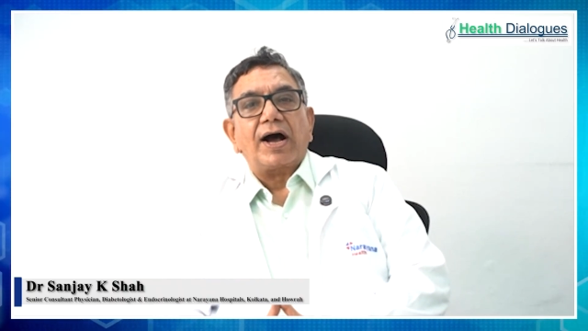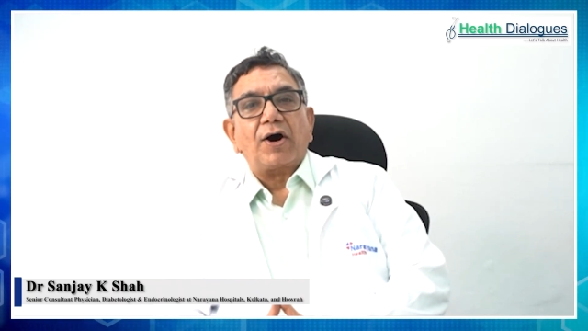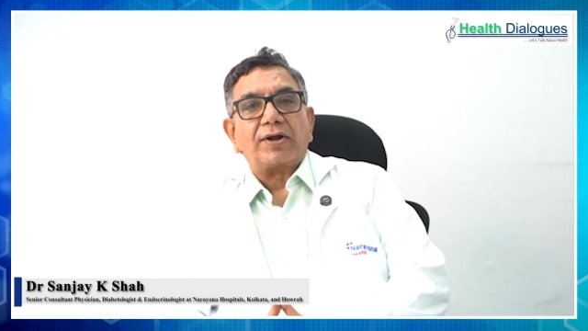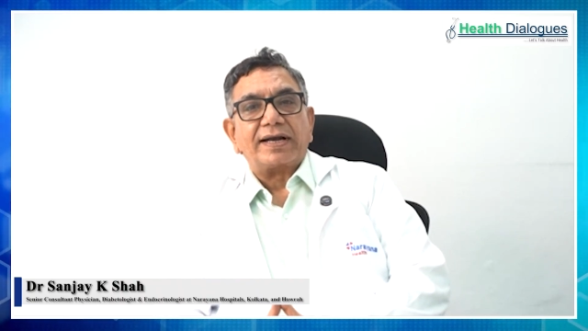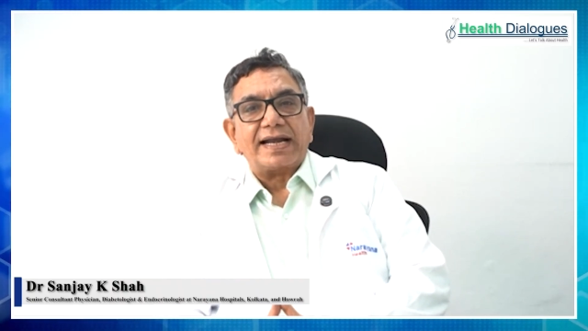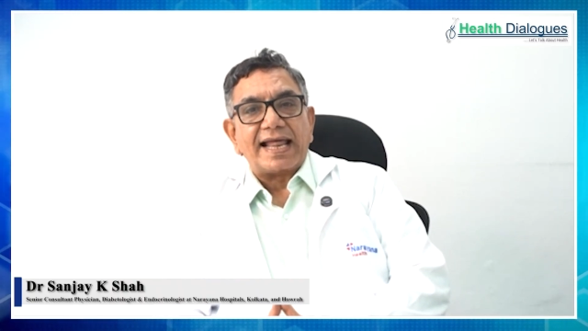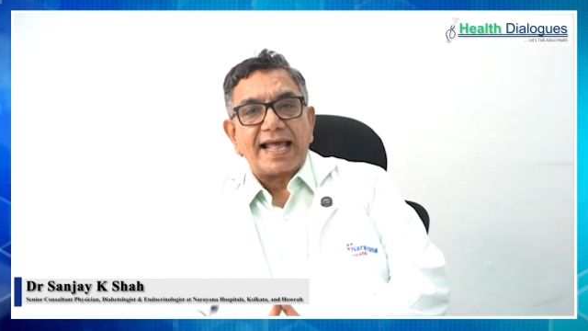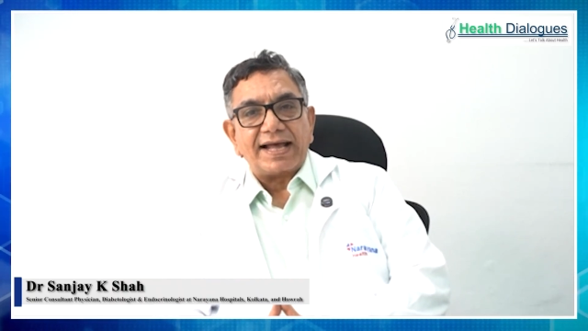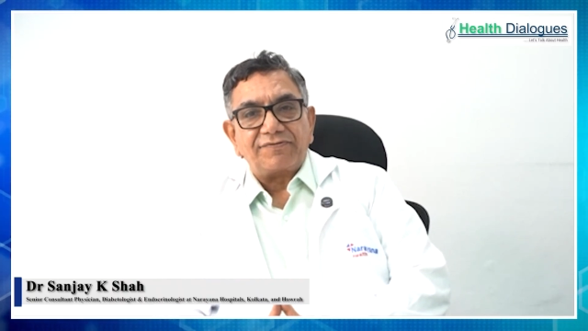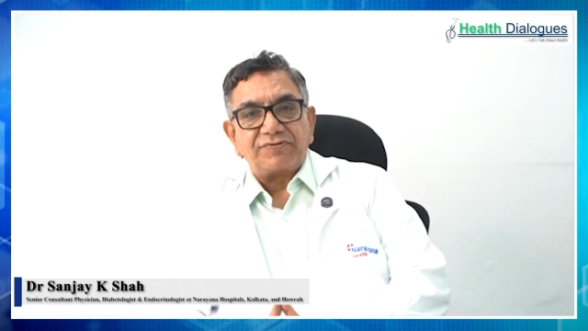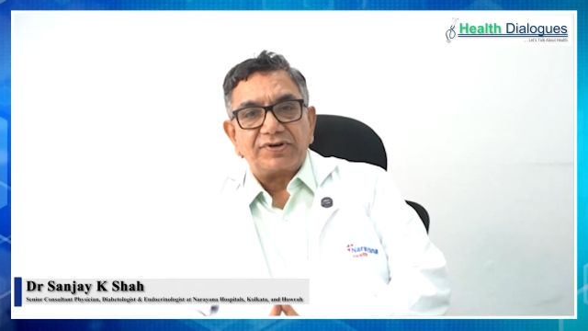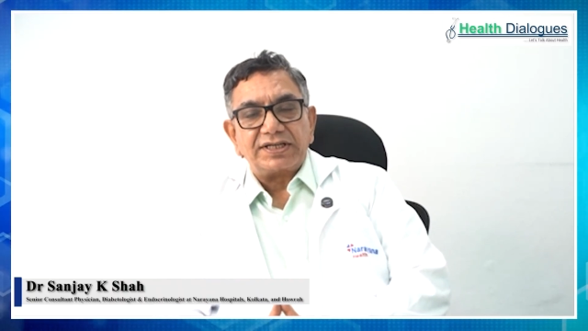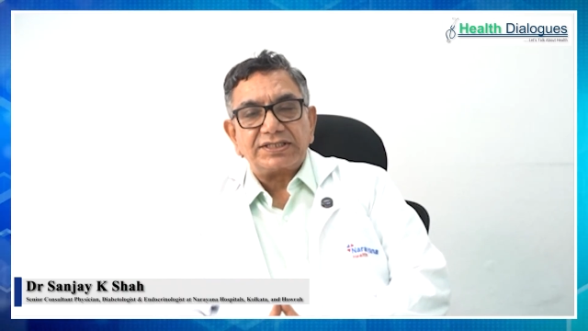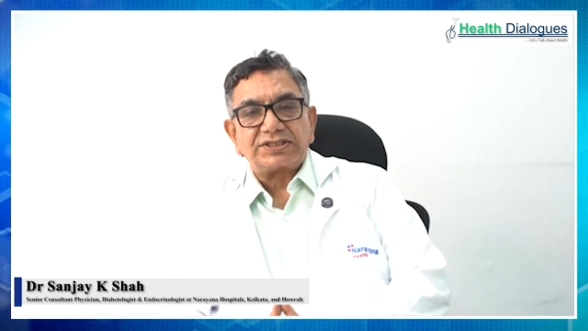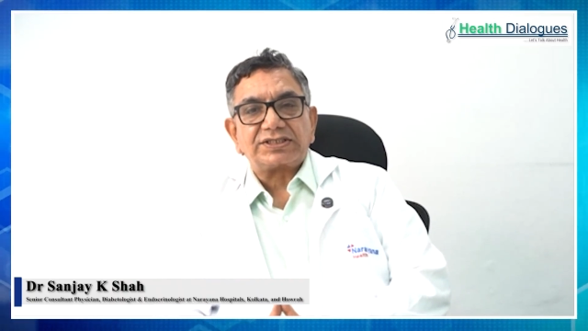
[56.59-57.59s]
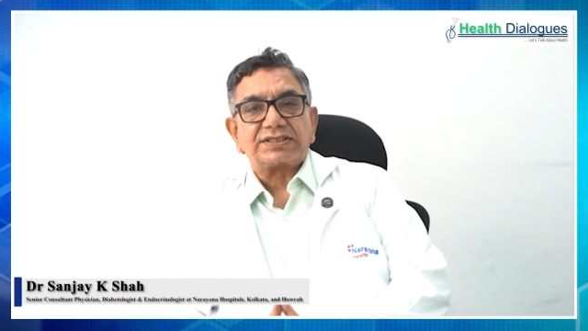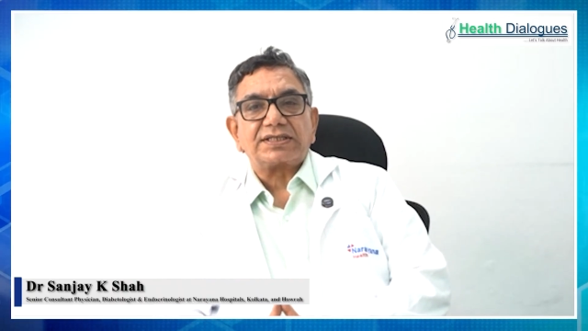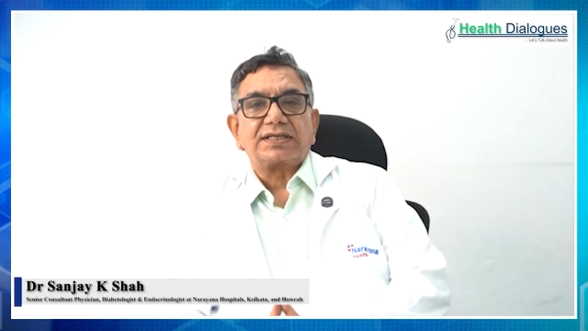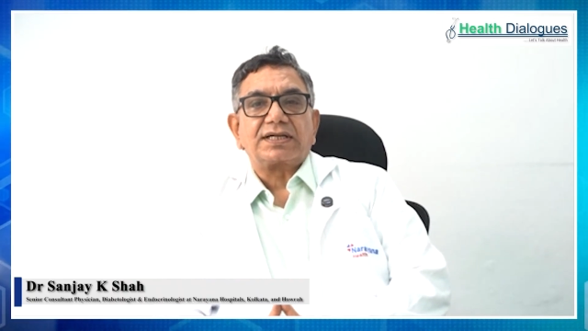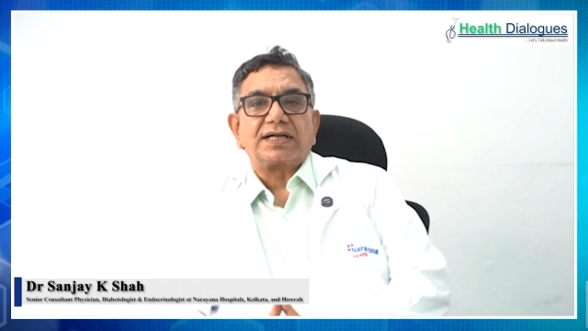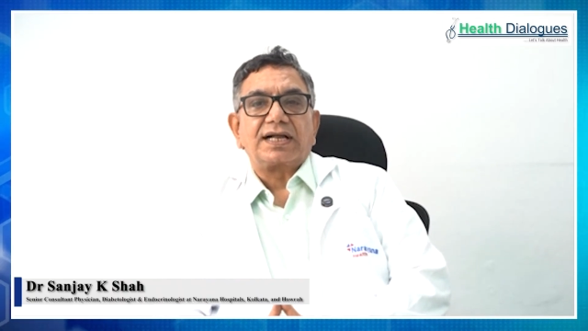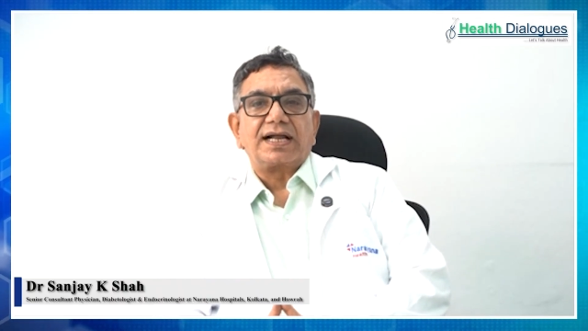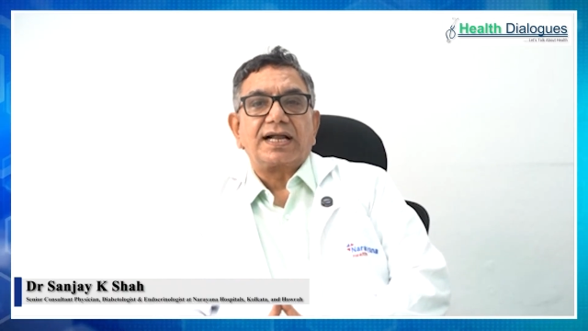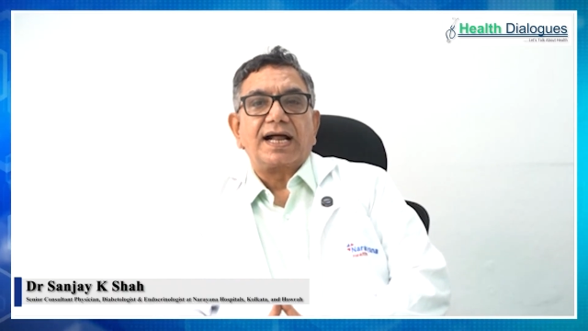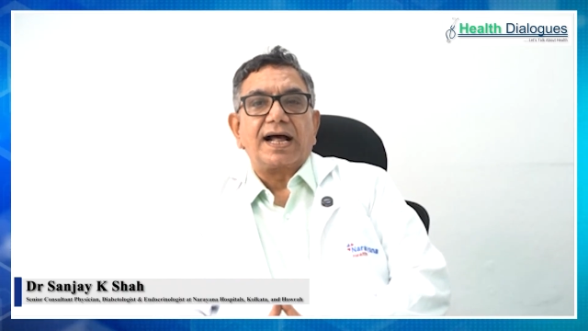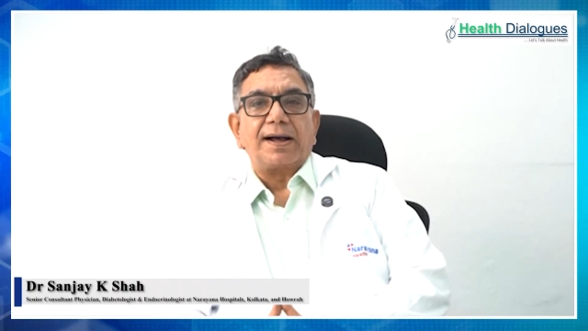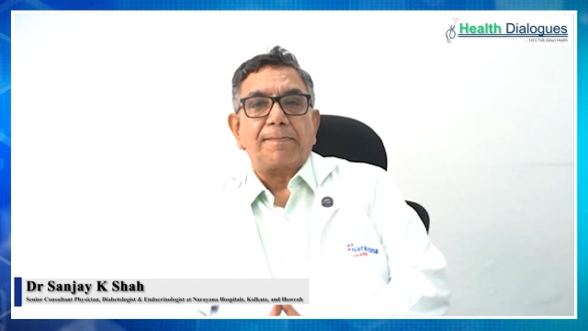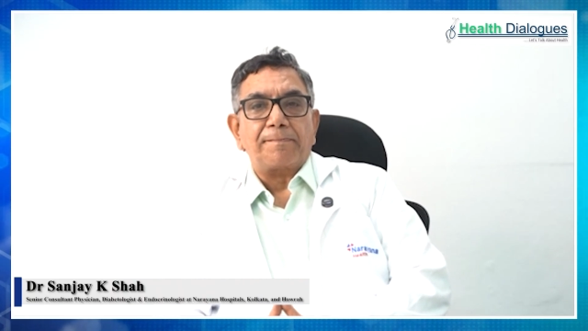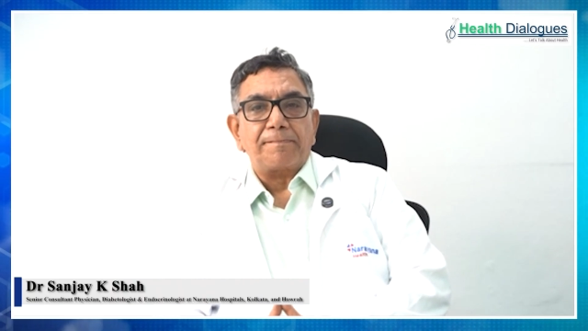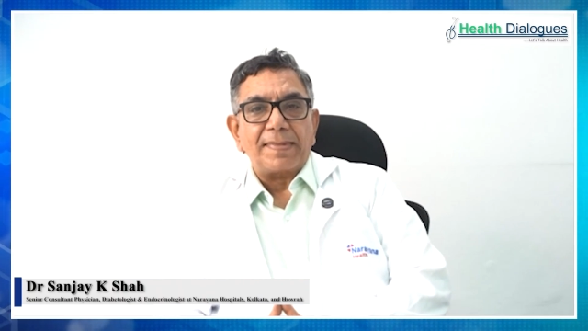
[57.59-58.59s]
On an average,
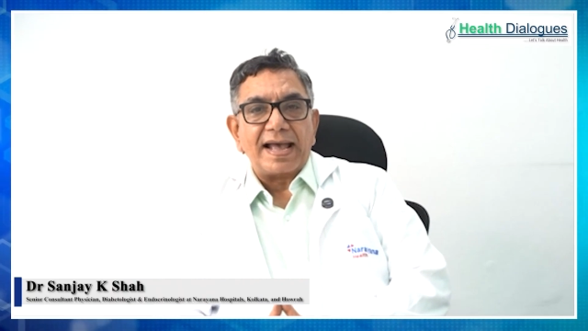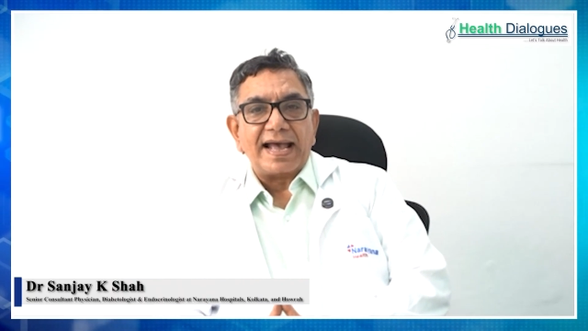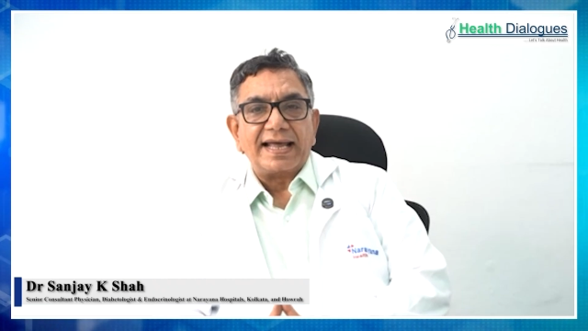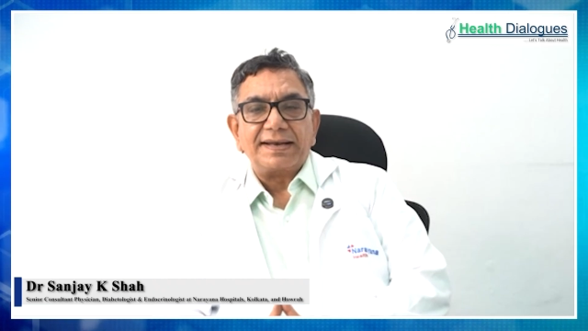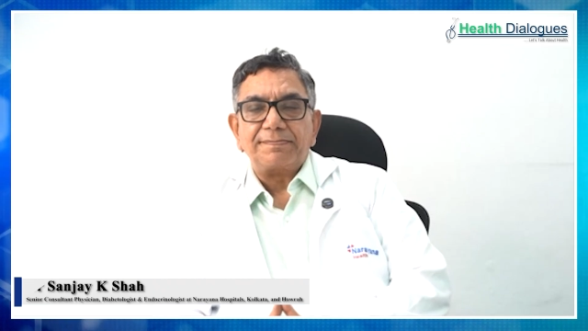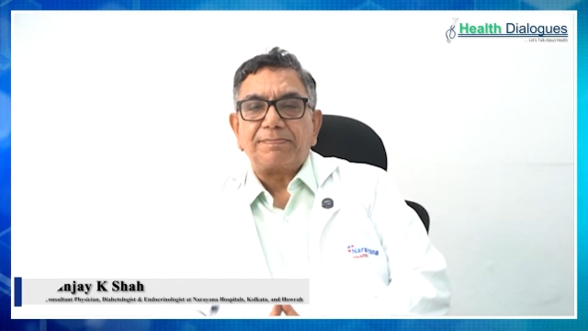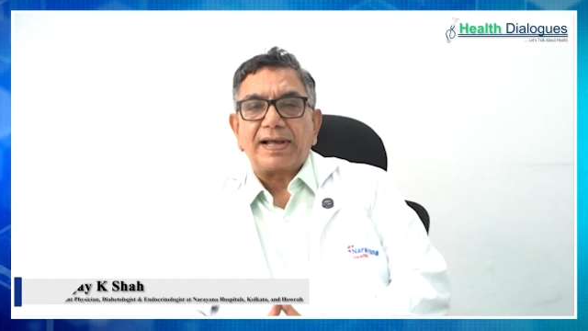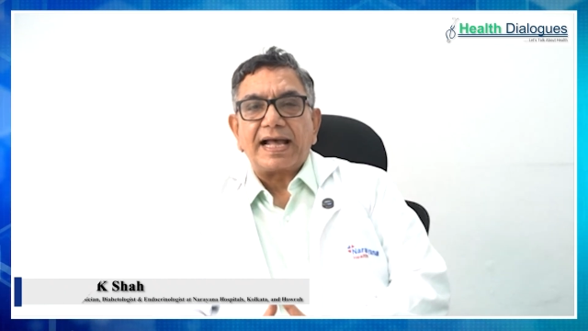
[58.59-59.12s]
a man